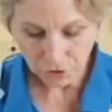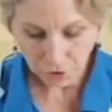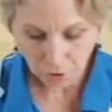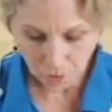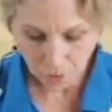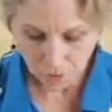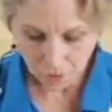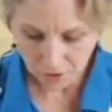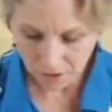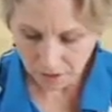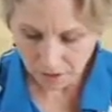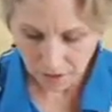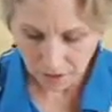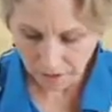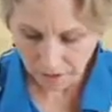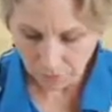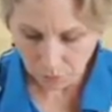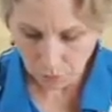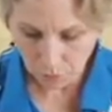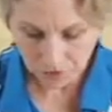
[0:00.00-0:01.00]
own,
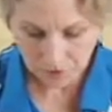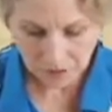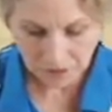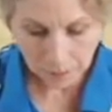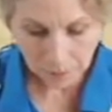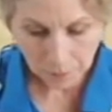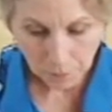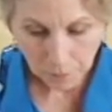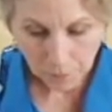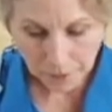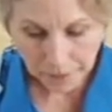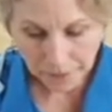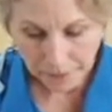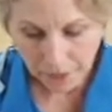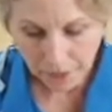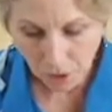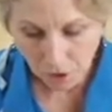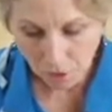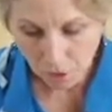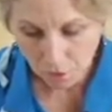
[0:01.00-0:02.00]
of course, Tupperware at
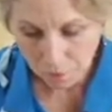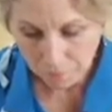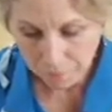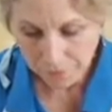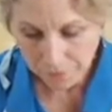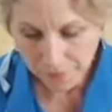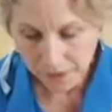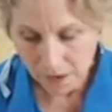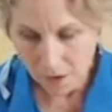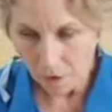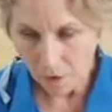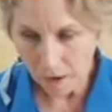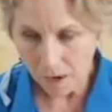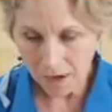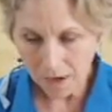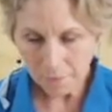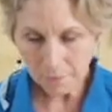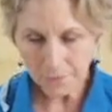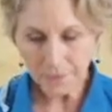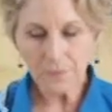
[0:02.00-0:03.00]
home.
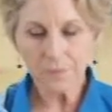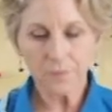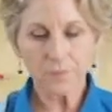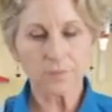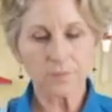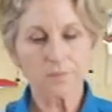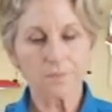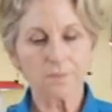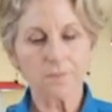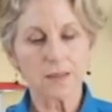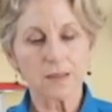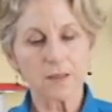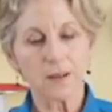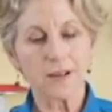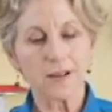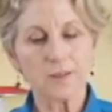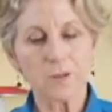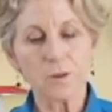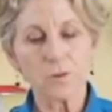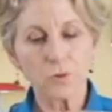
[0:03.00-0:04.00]
I
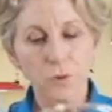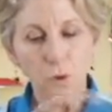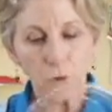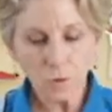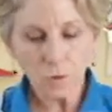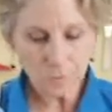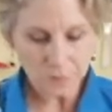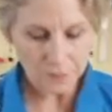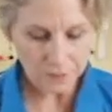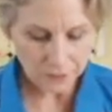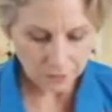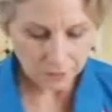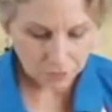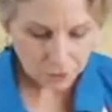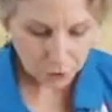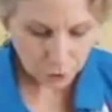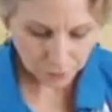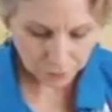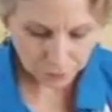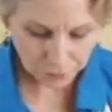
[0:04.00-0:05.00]
don't know
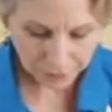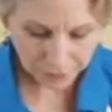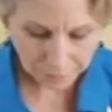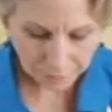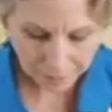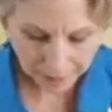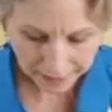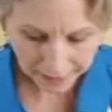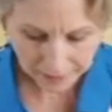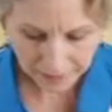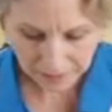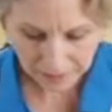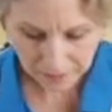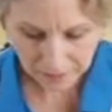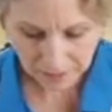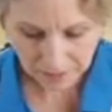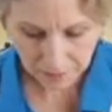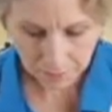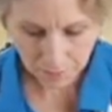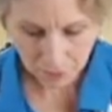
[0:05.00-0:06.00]
if you can buy these
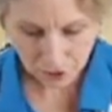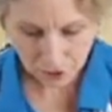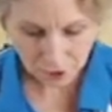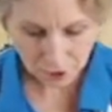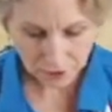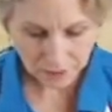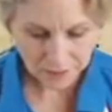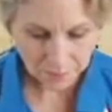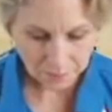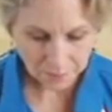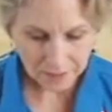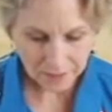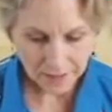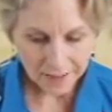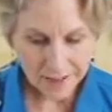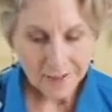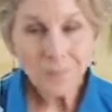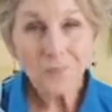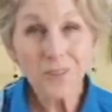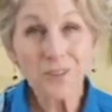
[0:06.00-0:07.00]
commercially, but
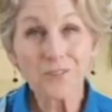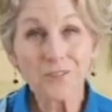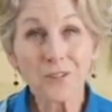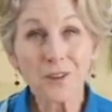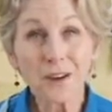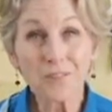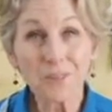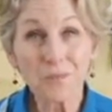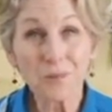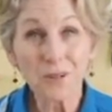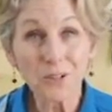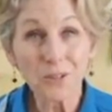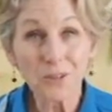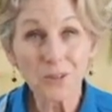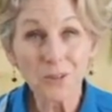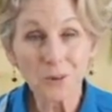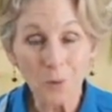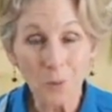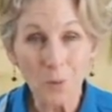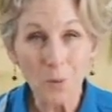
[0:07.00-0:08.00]
if you ever want to do
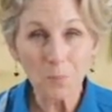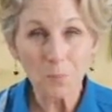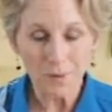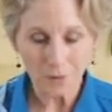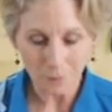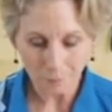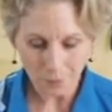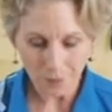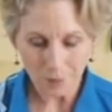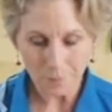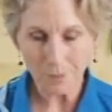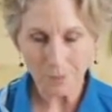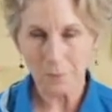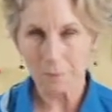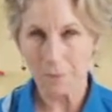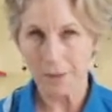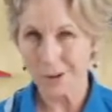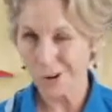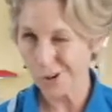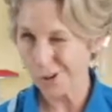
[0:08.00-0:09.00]
your own meal prep, let me
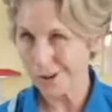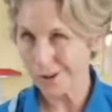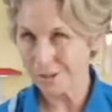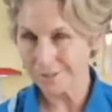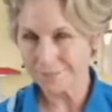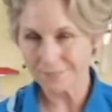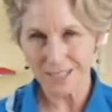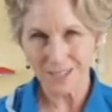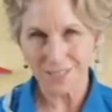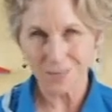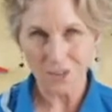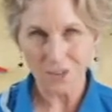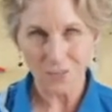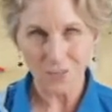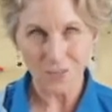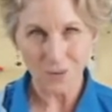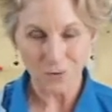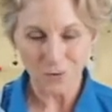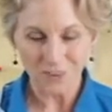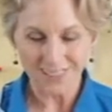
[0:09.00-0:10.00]
know, and I'll give you a
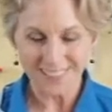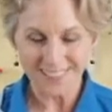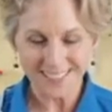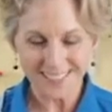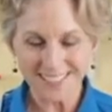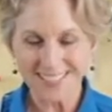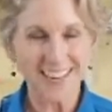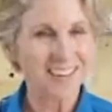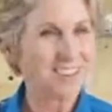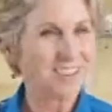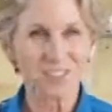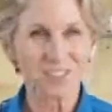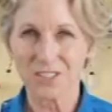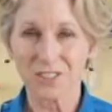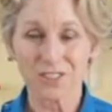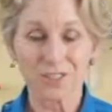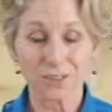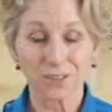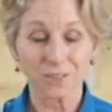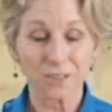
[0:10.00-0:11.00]
few of these containers because
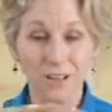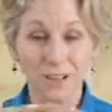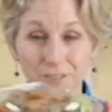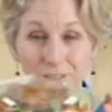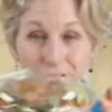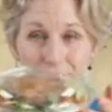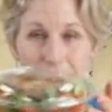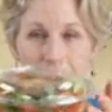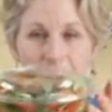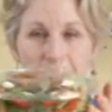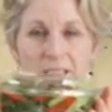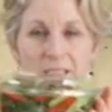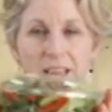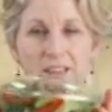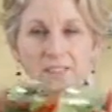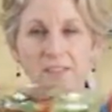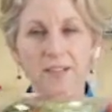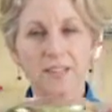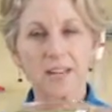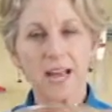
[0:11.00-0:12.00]
they're lovely. It's a
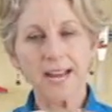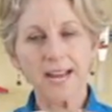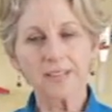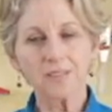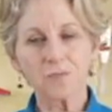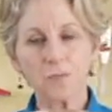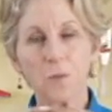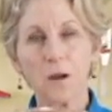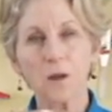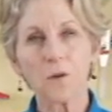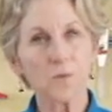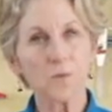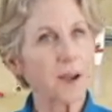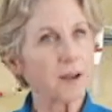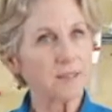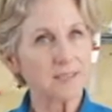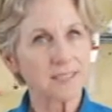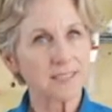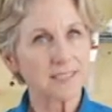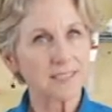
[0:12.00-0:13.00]
nice,
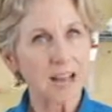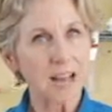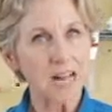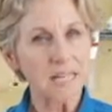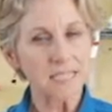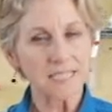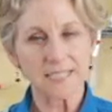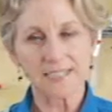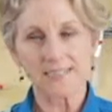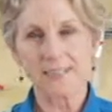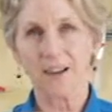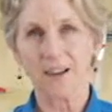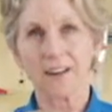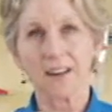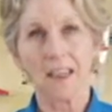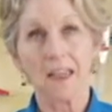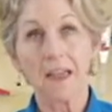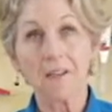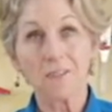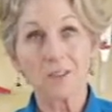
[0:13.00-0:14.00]
well-rounded salad. It's got
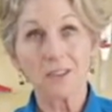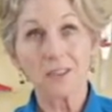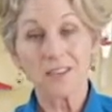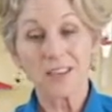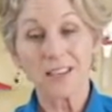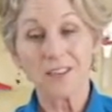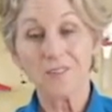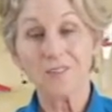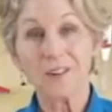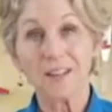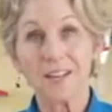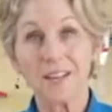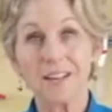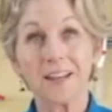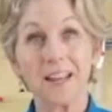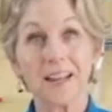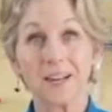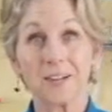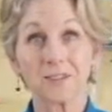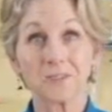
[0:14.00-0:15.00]
everything you need,
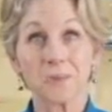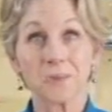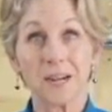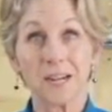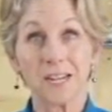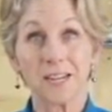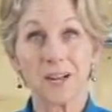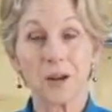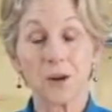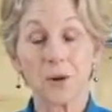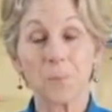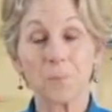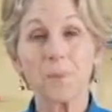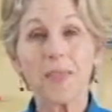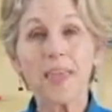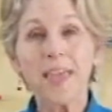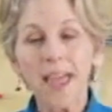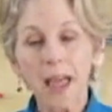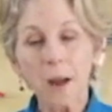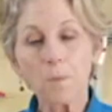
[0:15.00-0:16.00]
and it's ready to go.
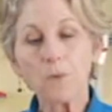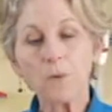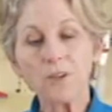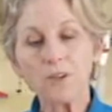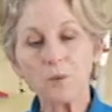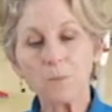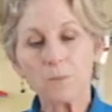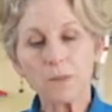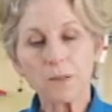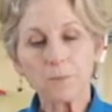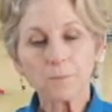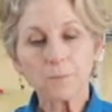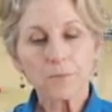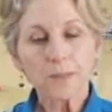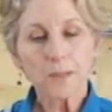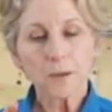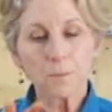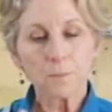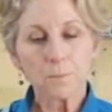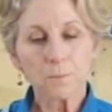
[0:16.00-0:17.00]
And when you
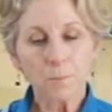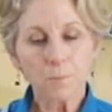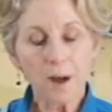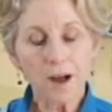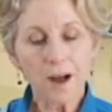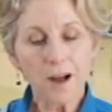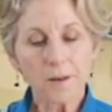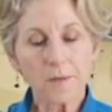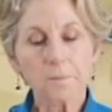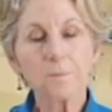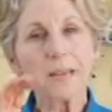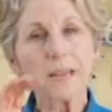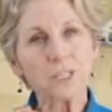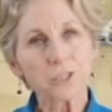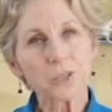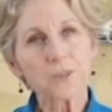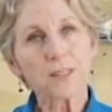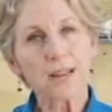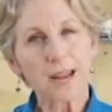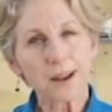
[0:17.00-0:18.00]
make sure
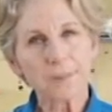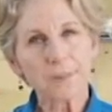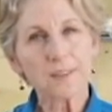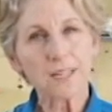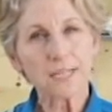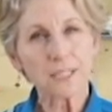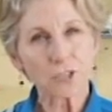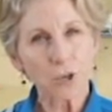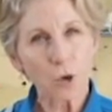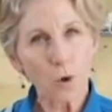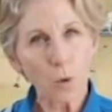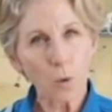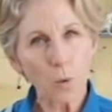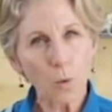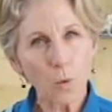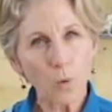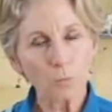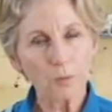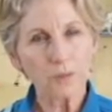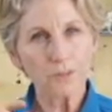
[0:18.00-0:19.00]
that everything's
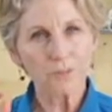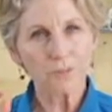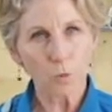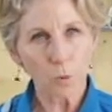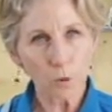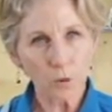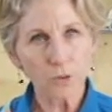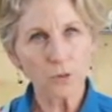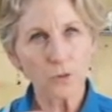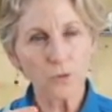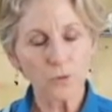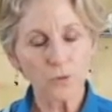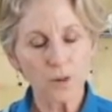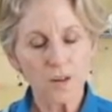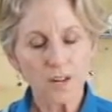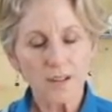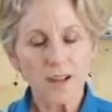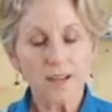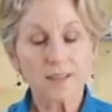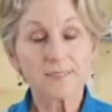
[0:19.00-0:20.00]
cold before you
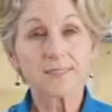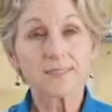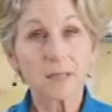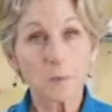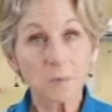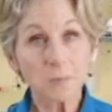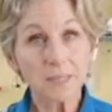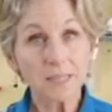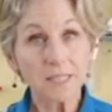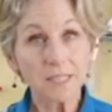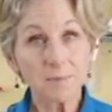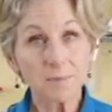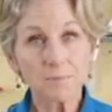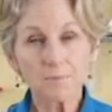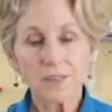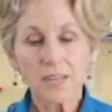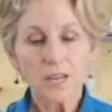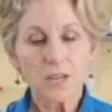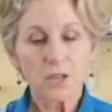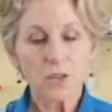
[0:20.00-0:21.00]
assemble it,
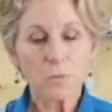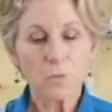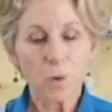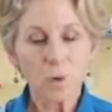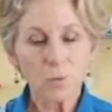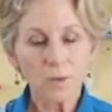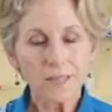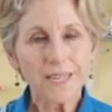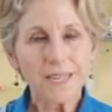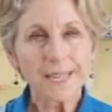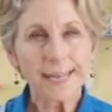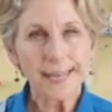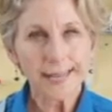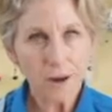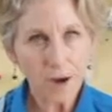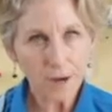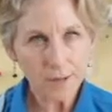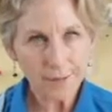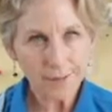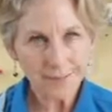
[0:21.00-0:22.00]
you won't get any
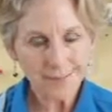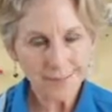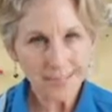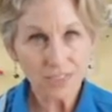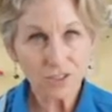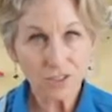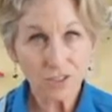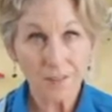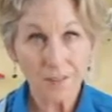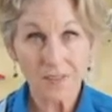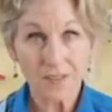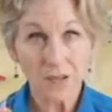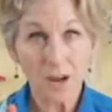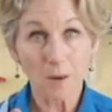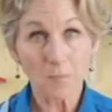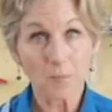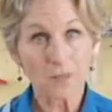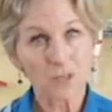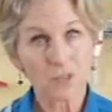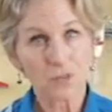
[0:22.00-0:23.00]
condensation on the top,
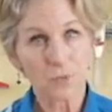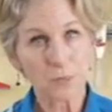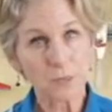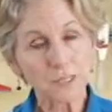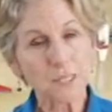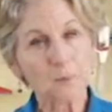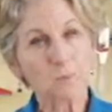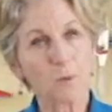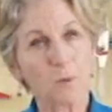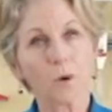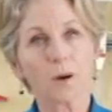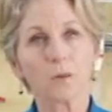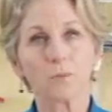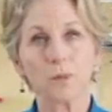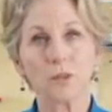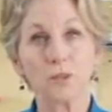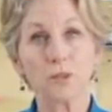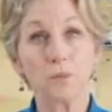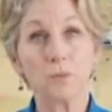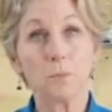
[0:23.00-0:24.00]
which is really important when you
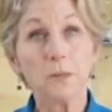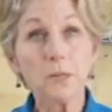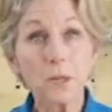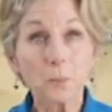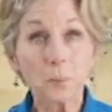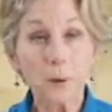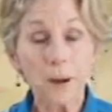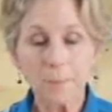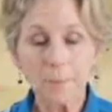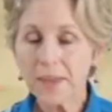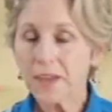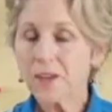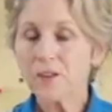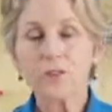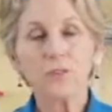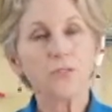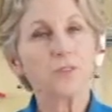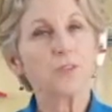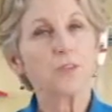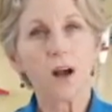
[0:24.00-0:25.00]
do meal prep. You
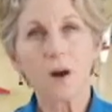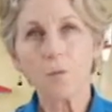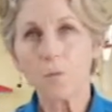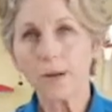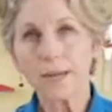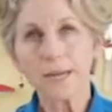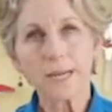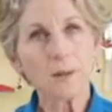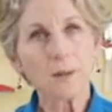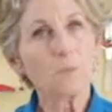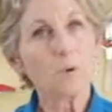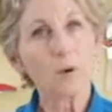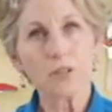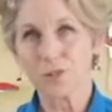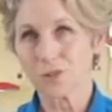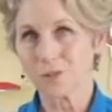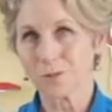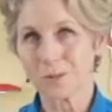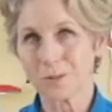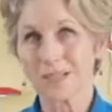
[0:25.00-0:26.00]
do not want any
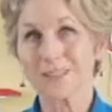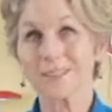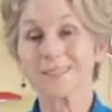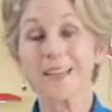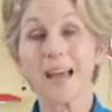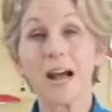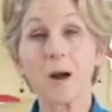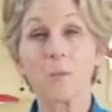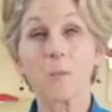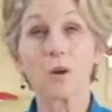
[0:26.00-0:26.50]
moisture because that will